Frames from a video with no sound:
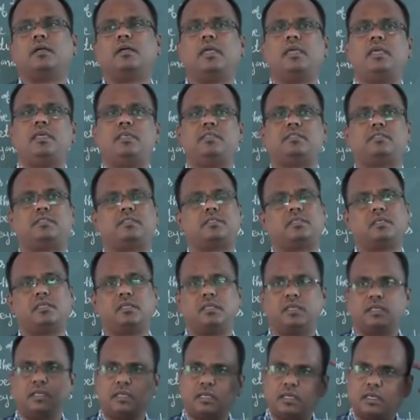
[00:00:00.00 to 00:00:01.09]
he
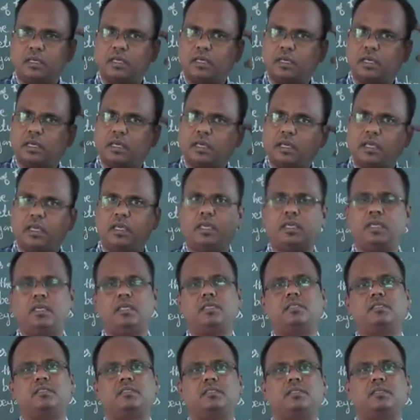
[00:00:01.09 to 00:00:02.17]

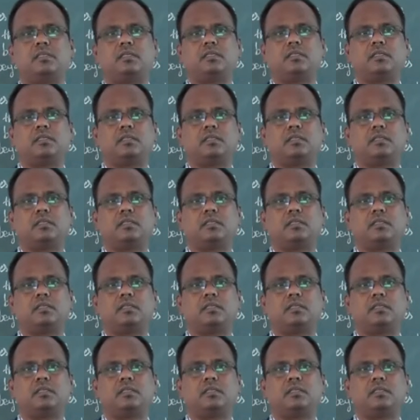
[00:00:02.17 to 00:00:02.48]
is